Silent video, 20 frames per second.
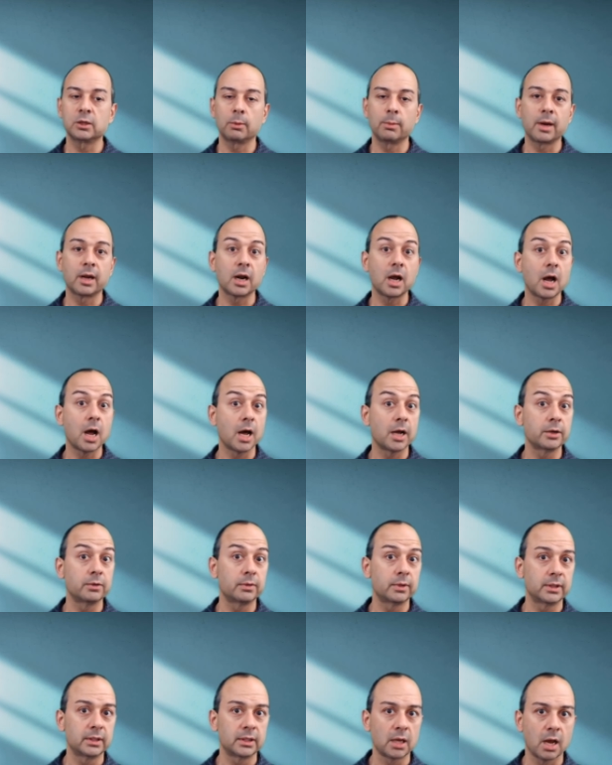So about
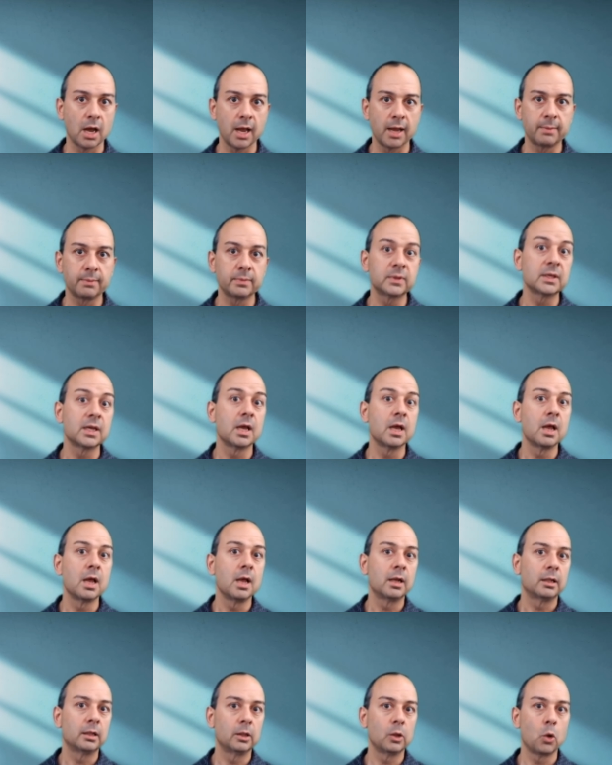100 times
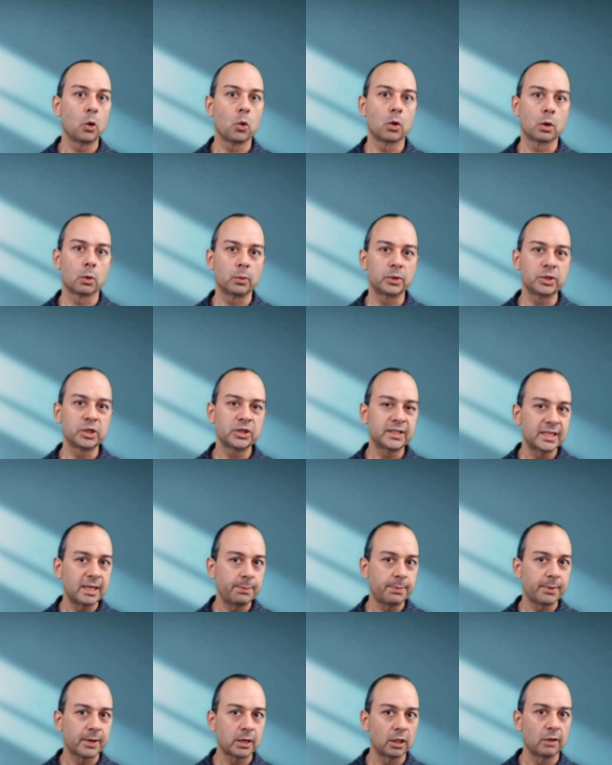lower, which is
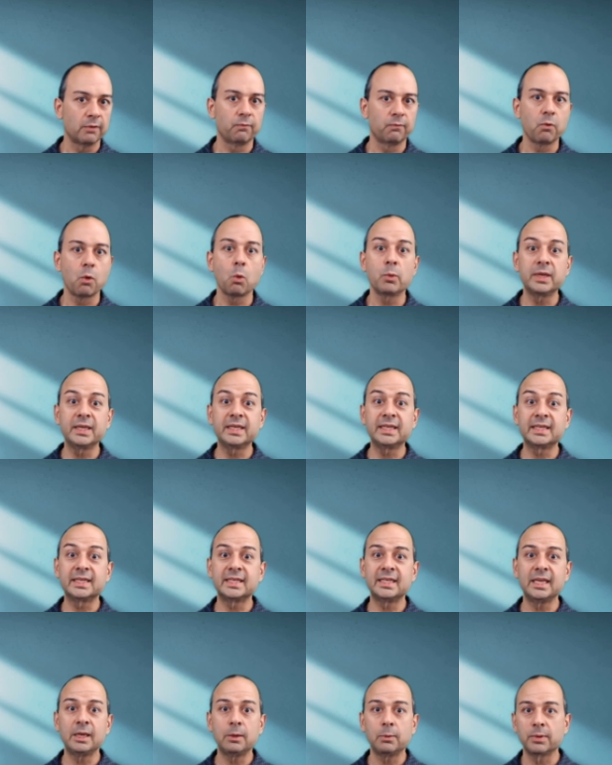typical of what we
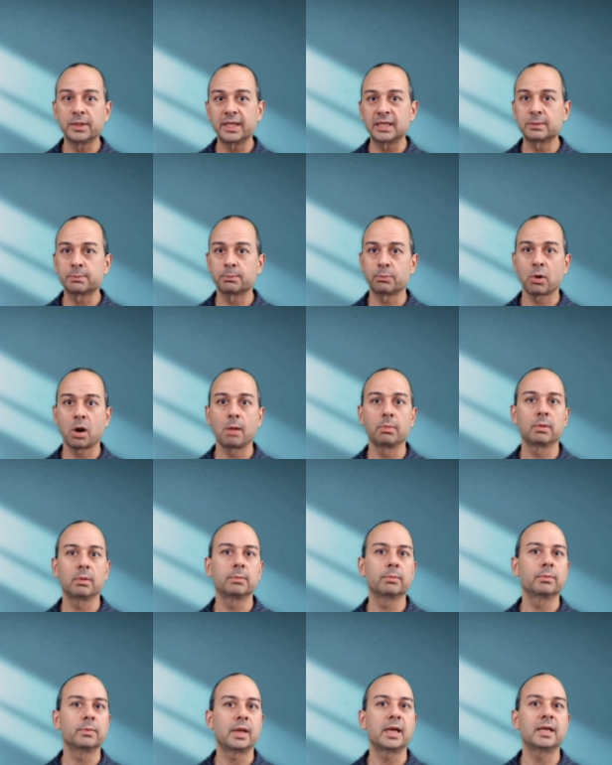see when this
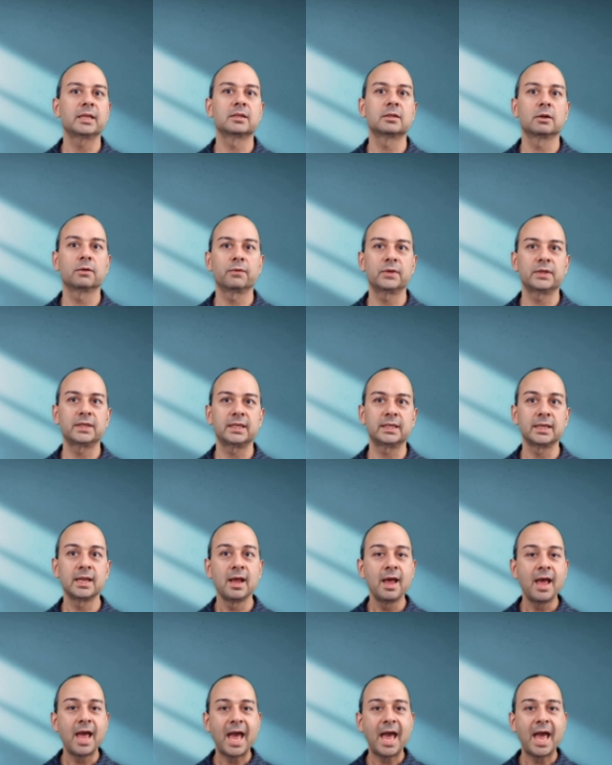problem surfaces.